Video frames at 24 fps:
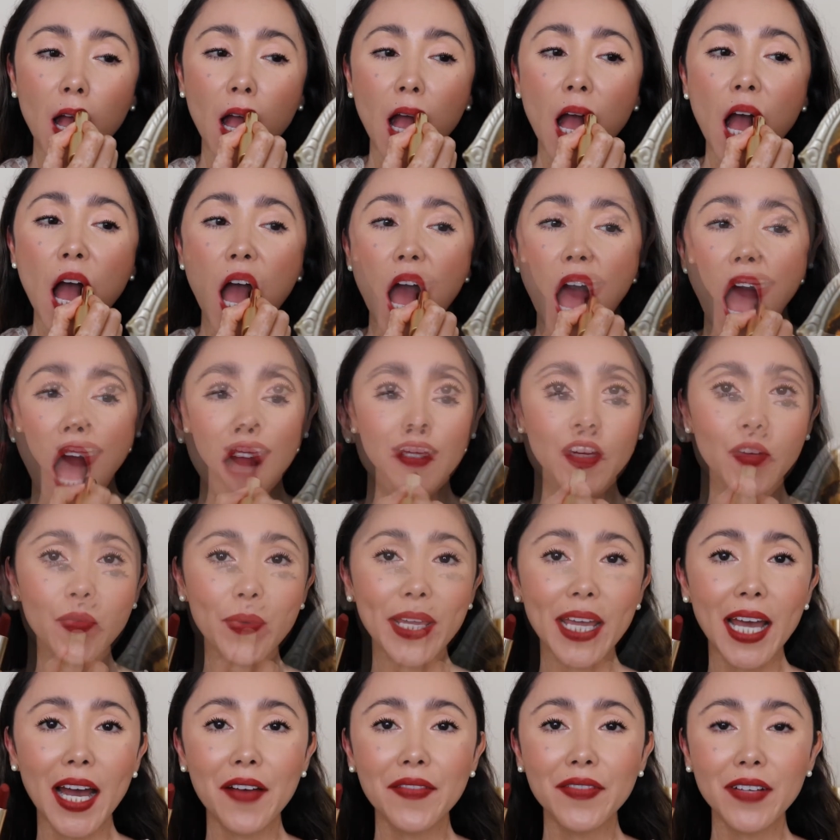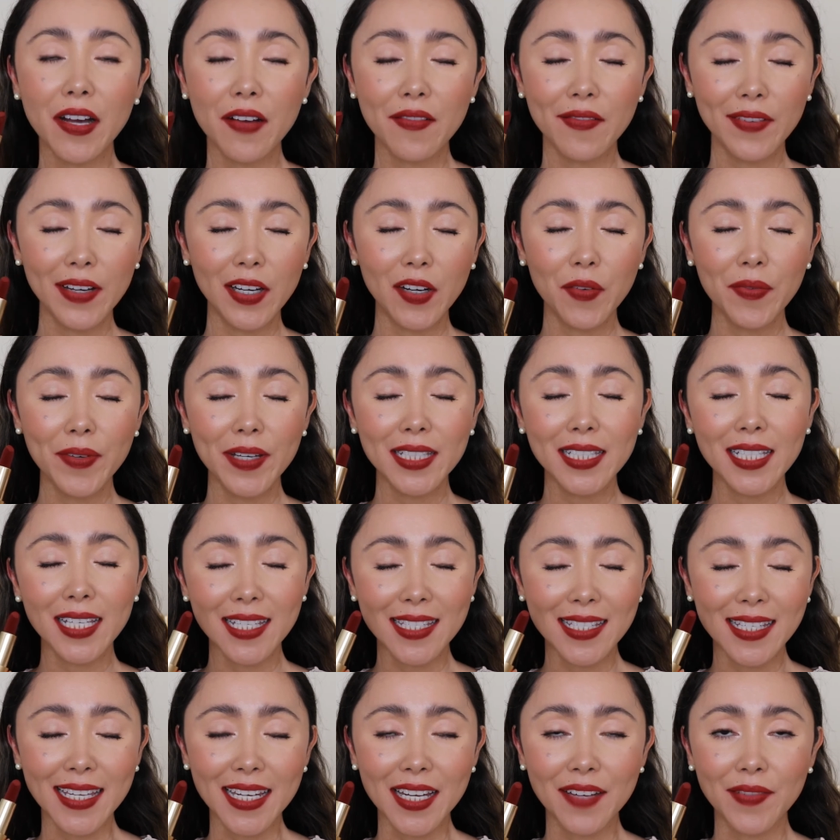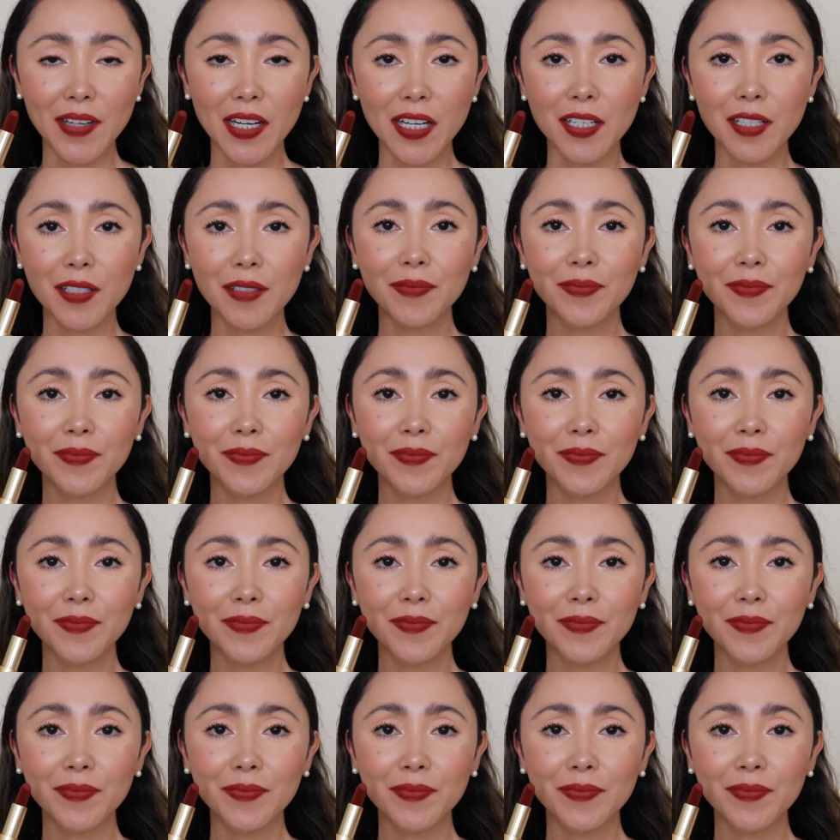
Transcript: And here we have a Velvet Cinnabar.